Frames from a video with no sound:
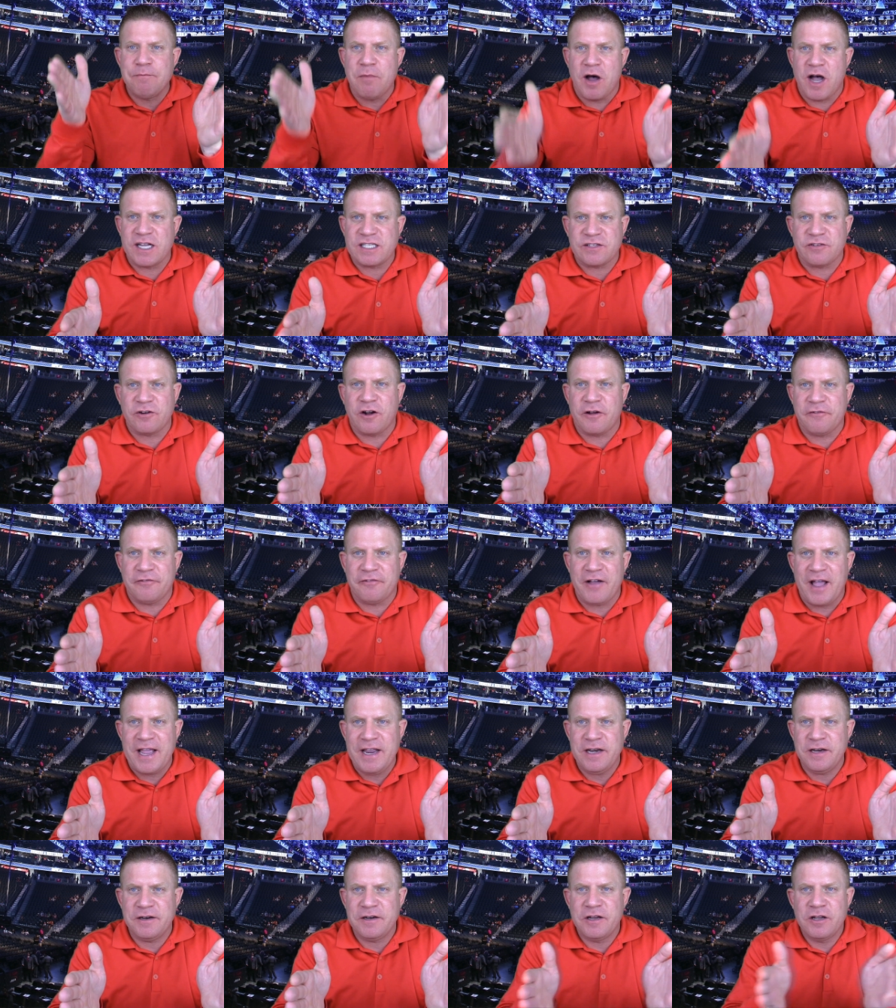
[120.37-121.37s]
Masvidal
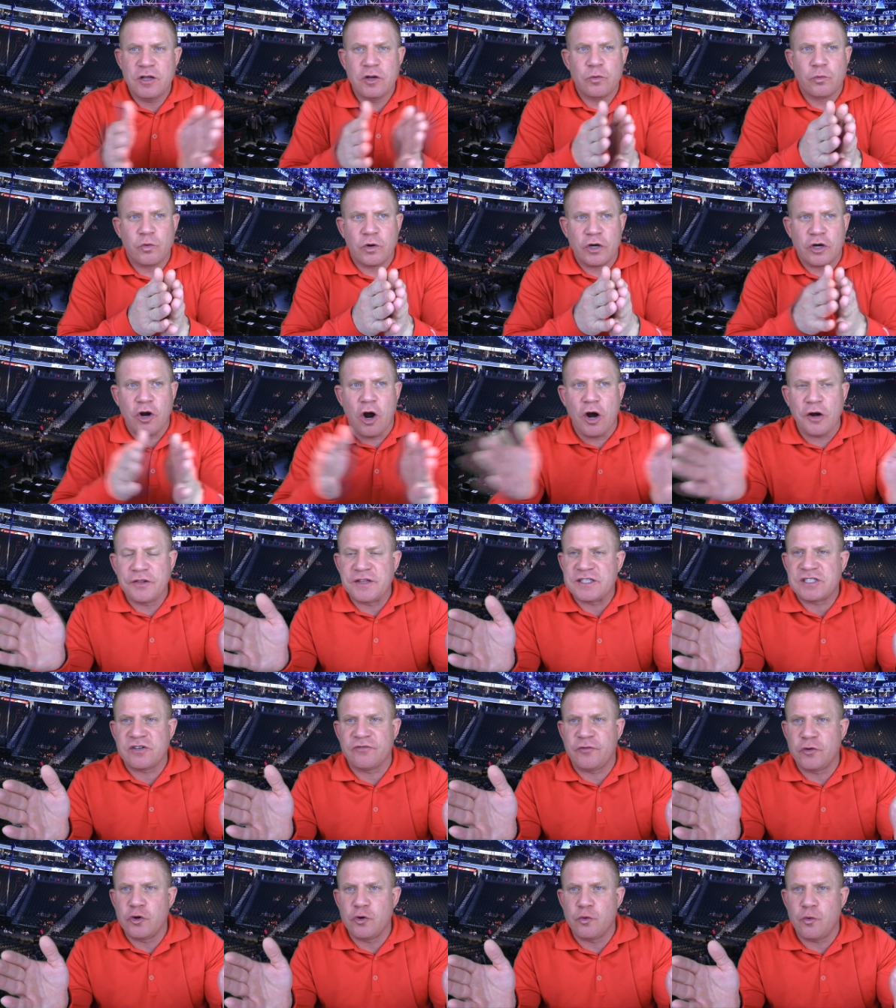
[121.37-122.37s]
fight regardless
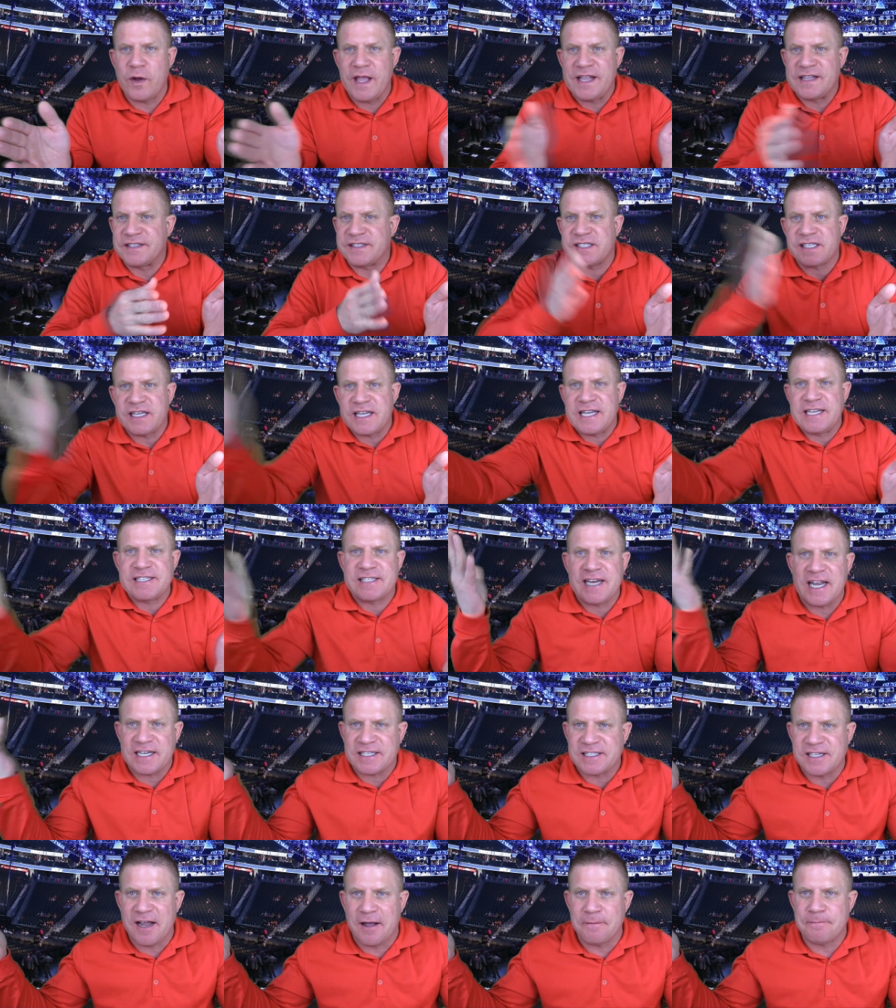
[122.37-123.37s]
of who wins, he's
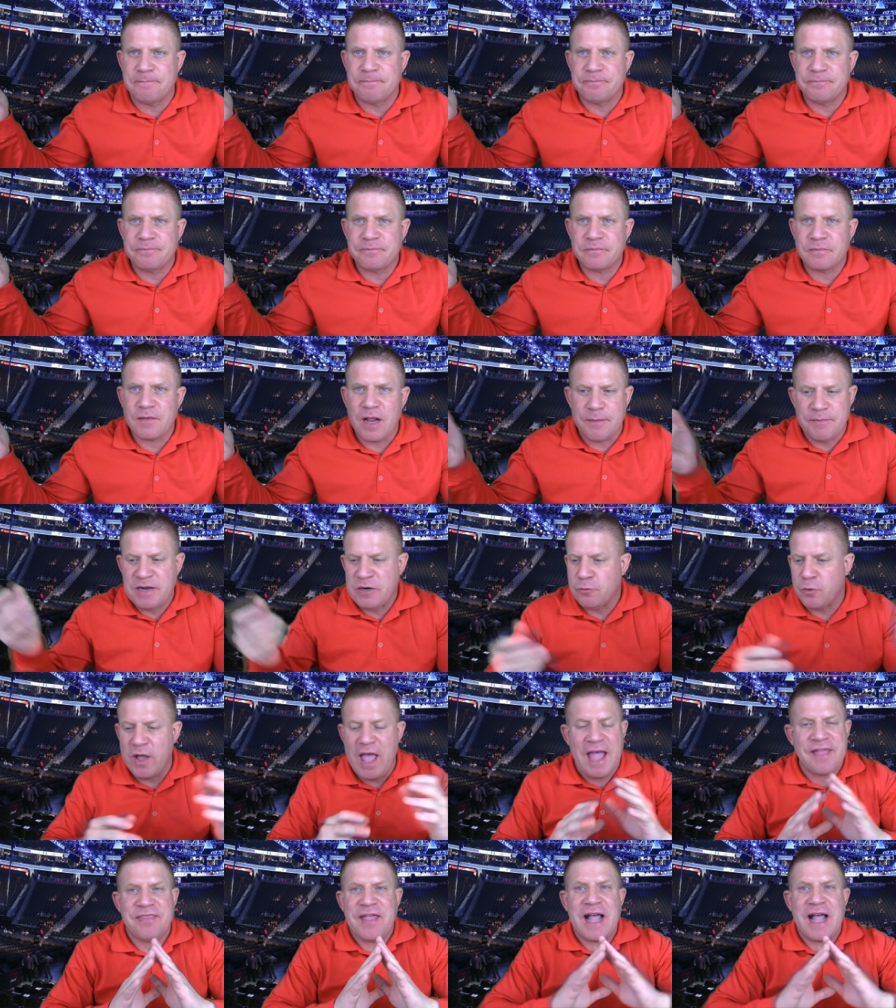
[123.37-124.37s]
next up. I mean, and